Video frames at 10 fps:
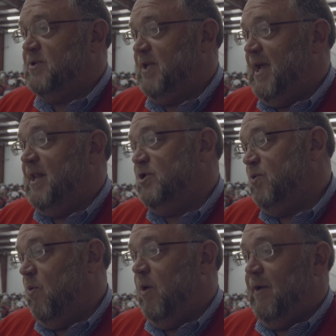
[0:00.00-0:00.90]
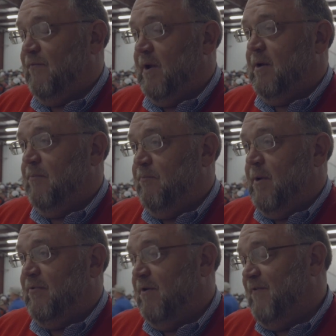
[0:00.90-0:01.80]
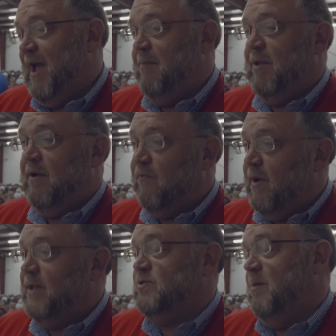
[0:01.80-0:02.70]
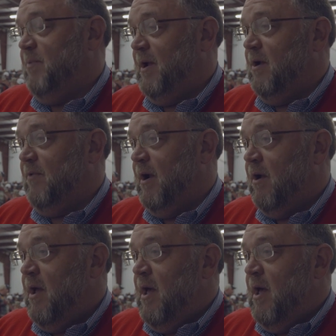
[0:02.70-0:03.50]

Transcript: to see and enjoy if, they're, if their family or friends are up here and they're